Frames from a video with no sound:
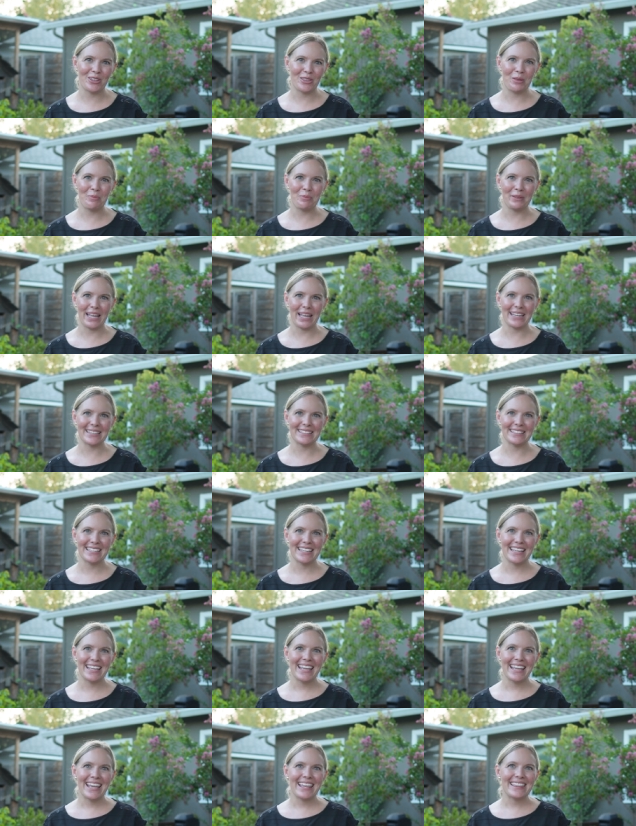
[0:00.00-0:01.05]
on the plant.
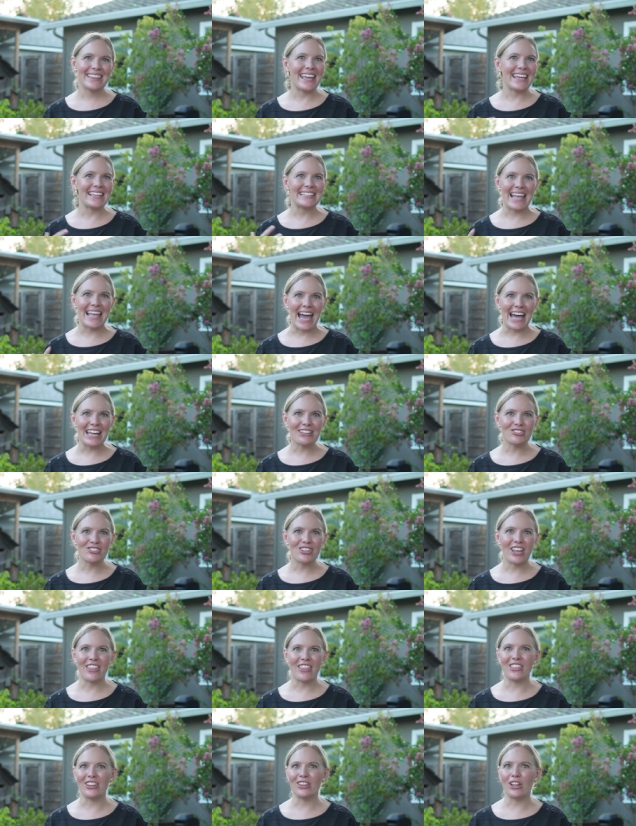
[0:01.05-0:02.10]
The eggs hatch,
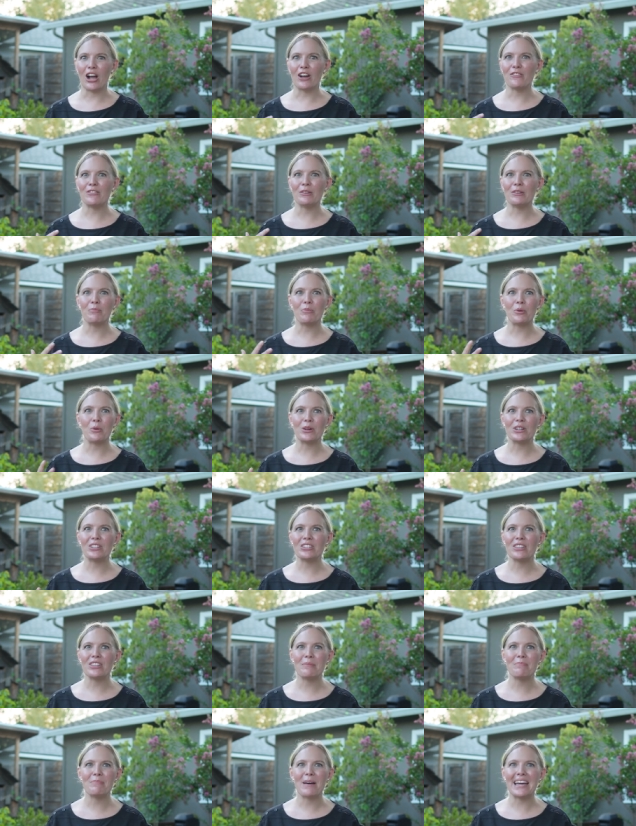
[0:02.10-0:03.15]
and the larvae bore into
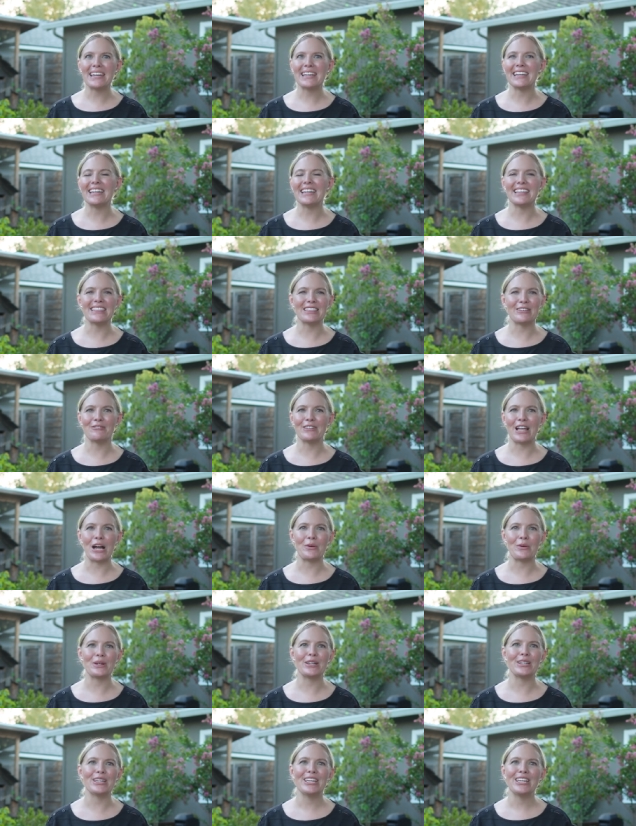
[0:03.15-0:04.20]
the bud and eat the
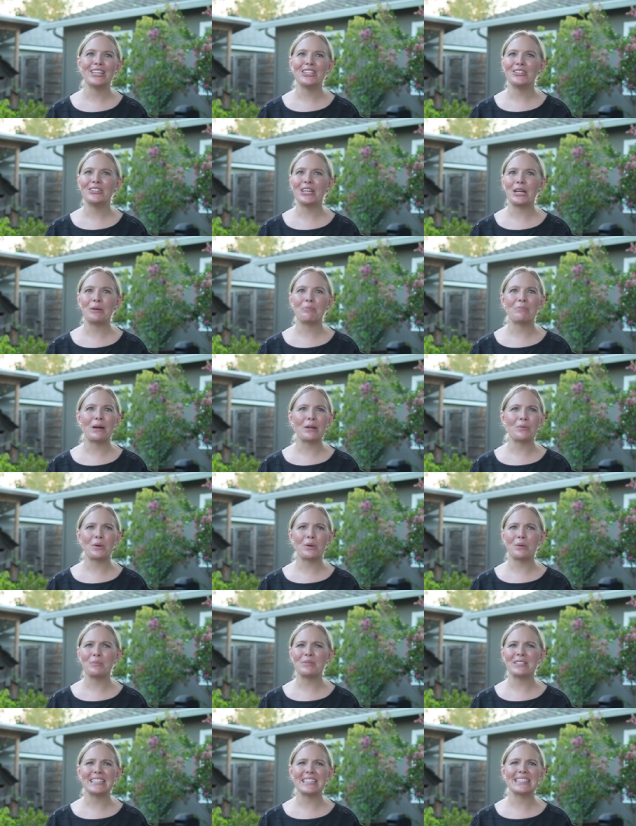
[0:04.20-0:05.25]
flower. You get
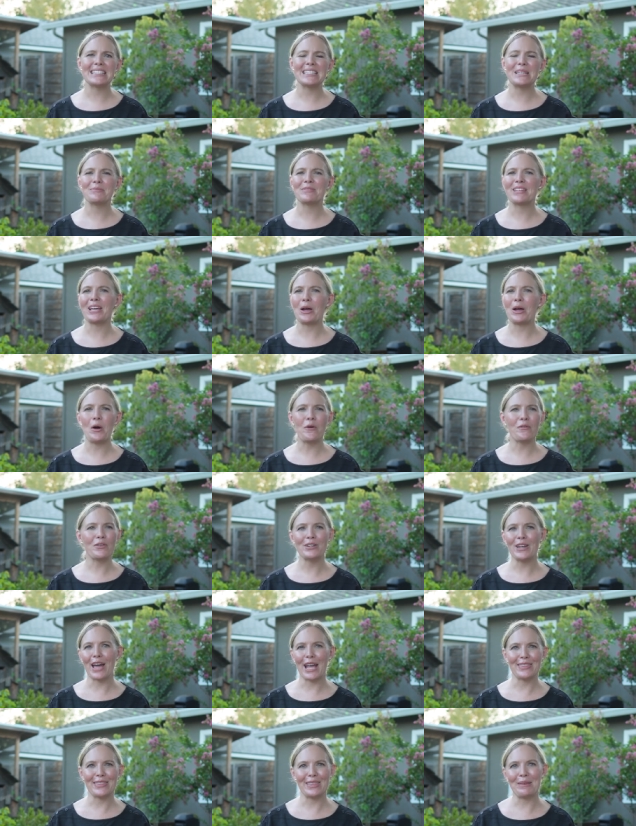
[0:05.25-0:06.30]
budworms, it seems like
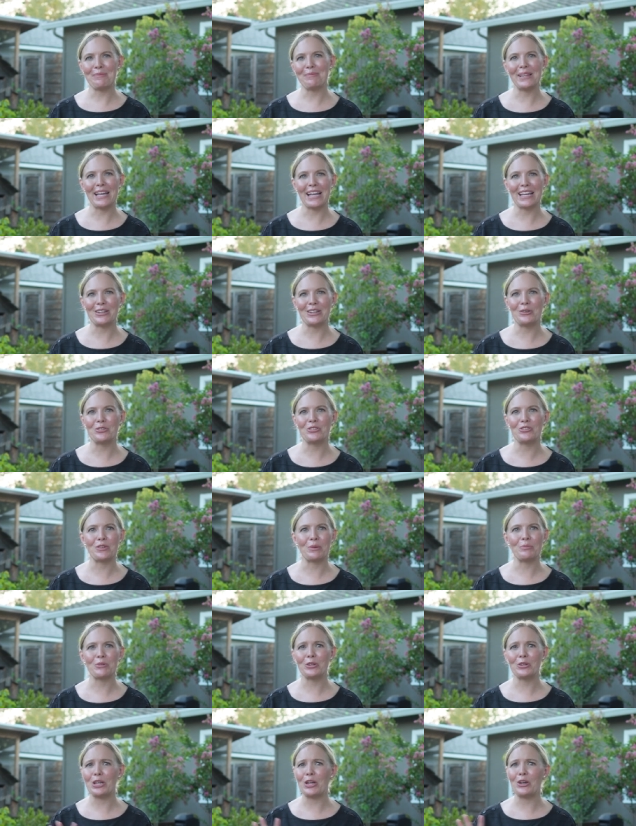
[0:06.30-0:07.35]
overnight the plant goes from
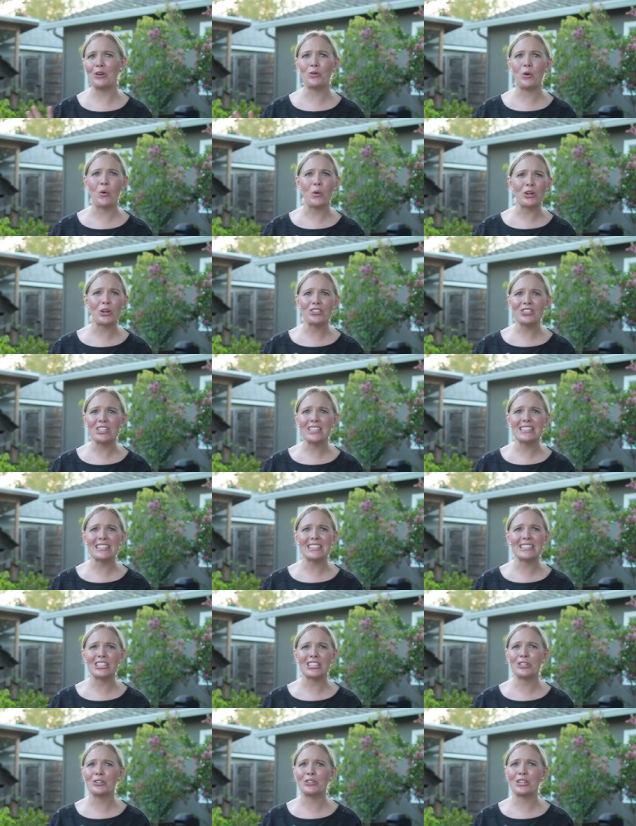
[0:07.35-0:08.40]
looking gorgeous
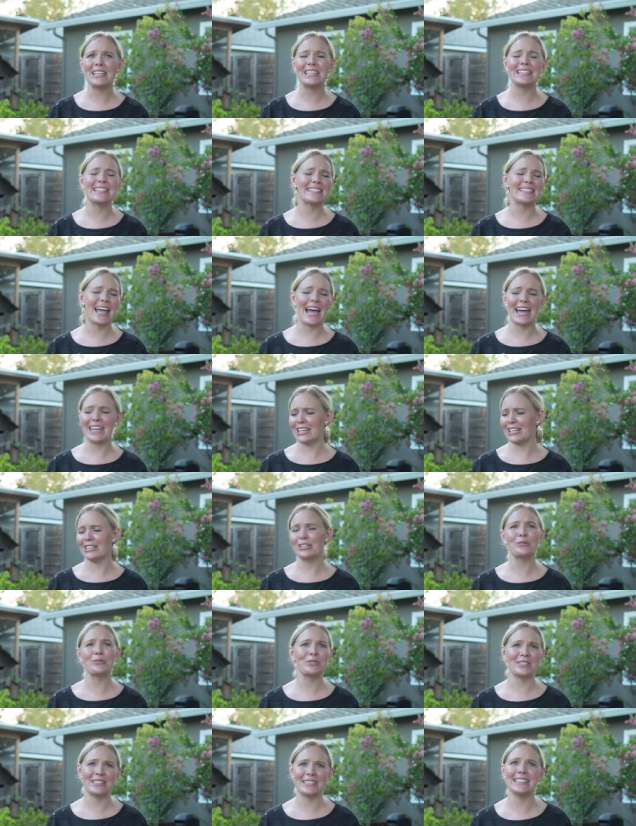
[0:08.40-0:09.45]
to looking sad and
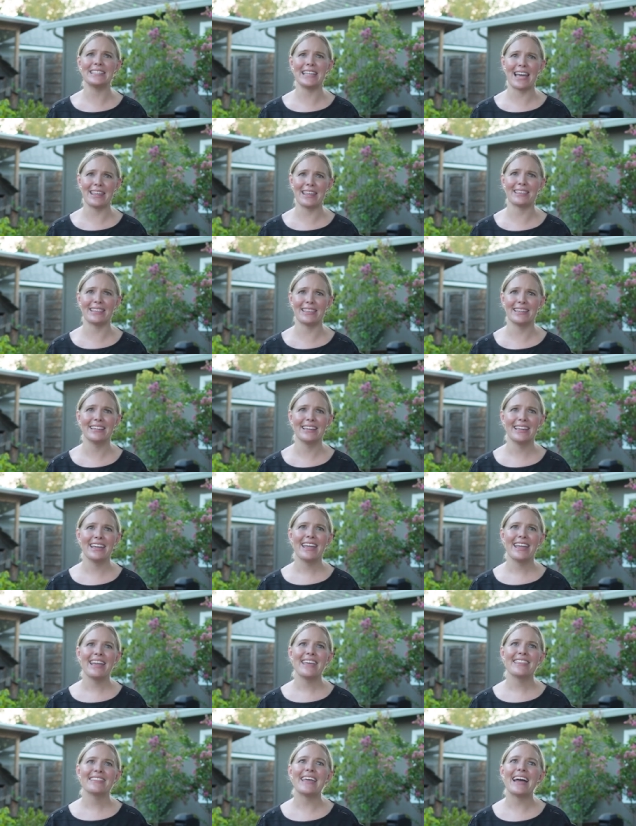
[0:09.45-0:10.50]
close to death.
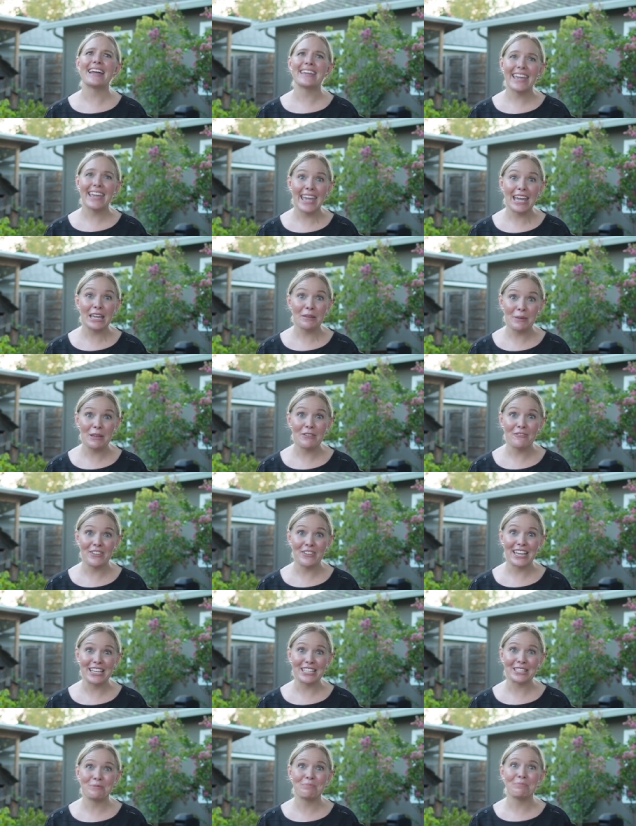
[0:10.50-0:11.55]
That can be
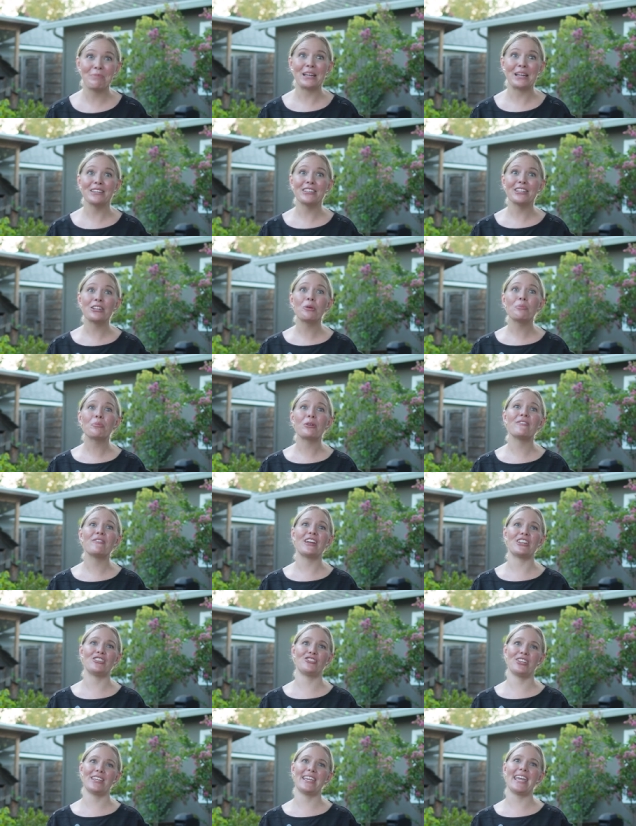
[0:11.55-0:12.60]
fixed, but a little
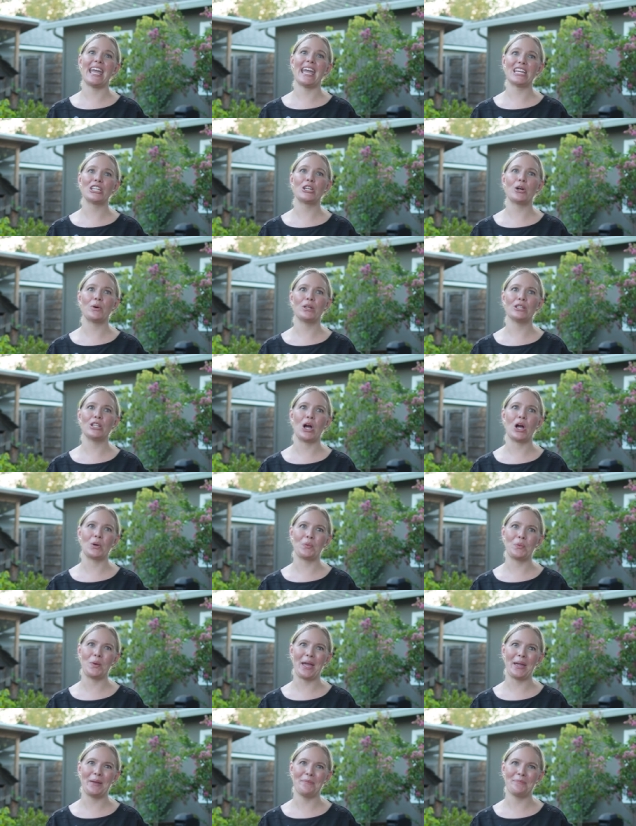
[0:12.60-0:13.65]
prevention can go a long
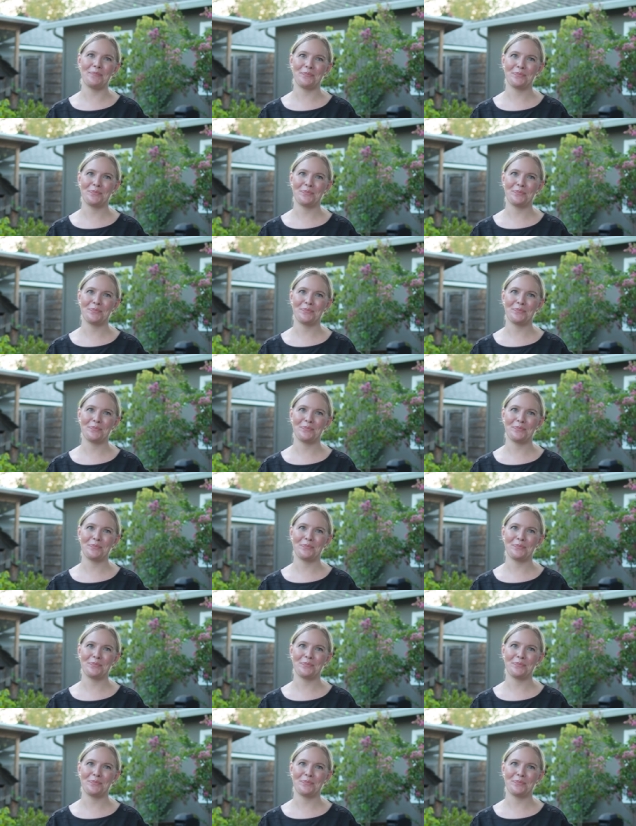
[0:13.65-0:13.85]
way.